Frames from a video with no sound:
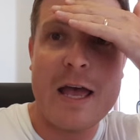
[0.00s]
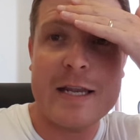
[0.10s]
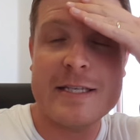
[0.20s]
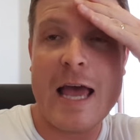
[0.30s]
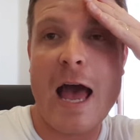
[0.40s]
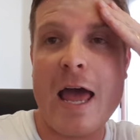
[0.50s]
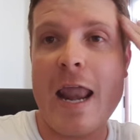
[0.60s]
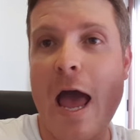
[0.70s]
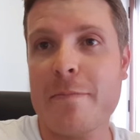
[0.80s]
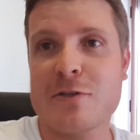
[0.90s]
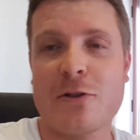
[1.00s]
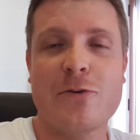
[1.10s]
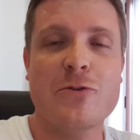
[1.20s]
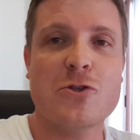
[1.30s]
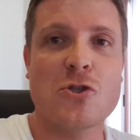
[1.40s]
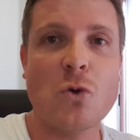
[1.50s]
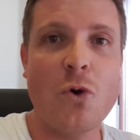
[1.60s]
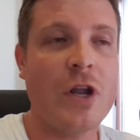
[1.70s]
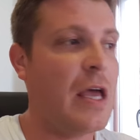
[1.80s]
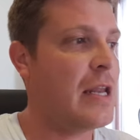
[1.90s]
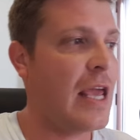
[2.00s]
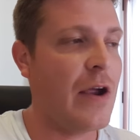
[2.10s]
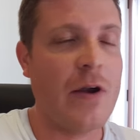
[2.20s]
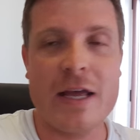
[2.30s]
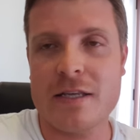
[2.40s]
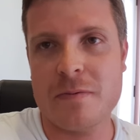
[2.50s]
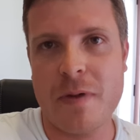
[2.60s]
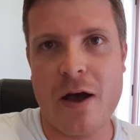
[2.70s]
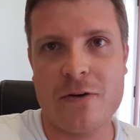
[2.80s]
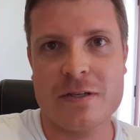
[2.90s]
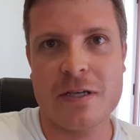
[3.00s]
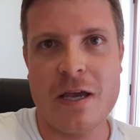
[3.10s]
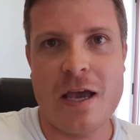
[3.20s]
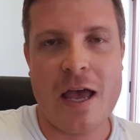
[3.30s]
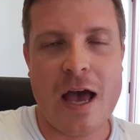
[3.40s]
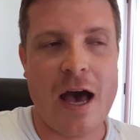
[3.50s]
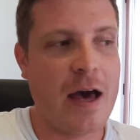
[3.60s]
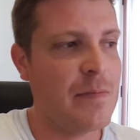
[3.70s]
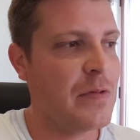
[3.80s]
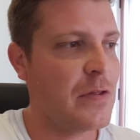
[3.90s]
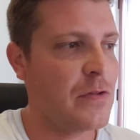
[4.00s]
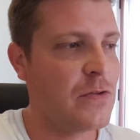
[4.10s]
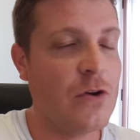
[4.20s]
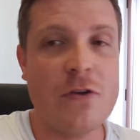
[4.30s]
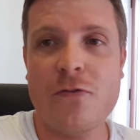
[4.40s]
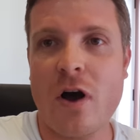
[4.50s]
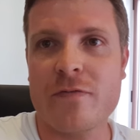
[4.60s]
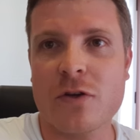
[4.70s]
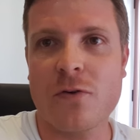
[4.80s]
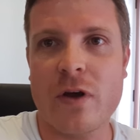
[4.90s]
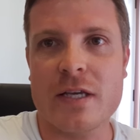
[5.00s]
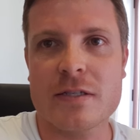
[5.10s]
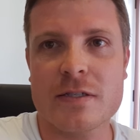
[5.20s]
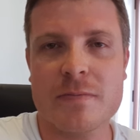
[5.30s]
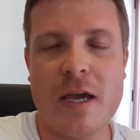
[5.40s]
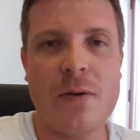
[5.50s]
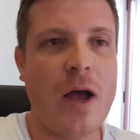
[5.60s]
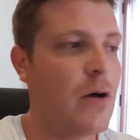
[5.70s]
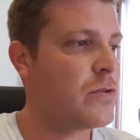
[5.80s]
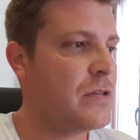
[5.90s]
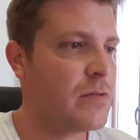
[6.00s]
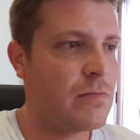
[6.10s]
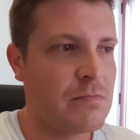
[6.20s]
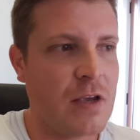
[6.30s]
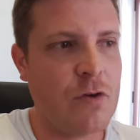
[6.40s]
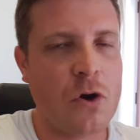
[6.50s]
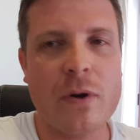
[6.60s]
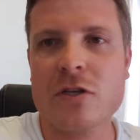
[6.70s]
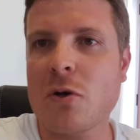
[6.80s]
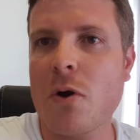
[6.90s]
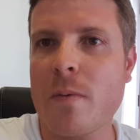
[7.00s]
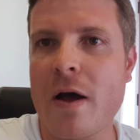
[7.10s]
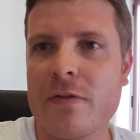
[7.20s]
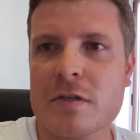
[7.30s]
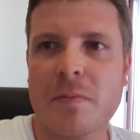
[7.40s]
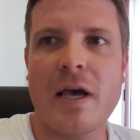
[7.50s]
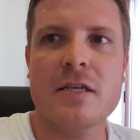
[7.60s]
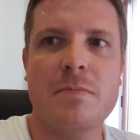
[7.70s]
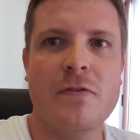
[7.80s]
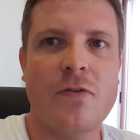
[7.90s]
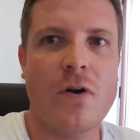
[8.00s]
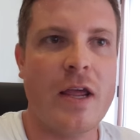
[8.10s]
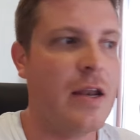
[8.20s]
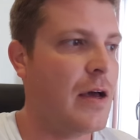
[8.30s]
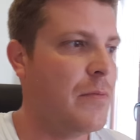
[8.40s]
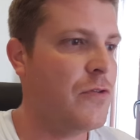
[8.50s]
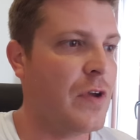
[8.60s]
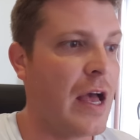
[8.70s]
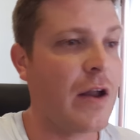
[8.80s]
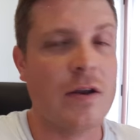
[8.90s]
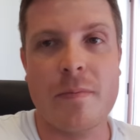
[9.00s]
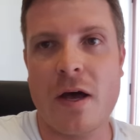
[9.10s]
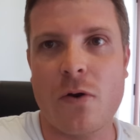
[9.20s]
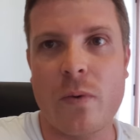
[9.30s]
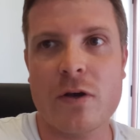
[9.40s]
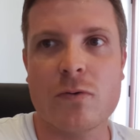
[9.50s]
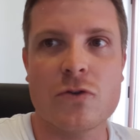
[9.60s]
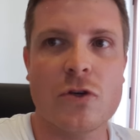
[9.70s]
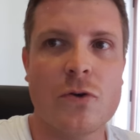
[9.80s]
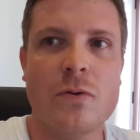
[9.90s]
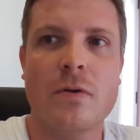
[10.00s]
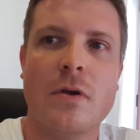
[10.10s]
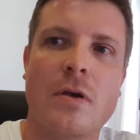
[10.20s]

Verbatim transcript: It is an absolute sauna in here. It is about um, 35 degrees. Anyway, I'll give you a quick tour around this place before I end up moving out in about a week or two.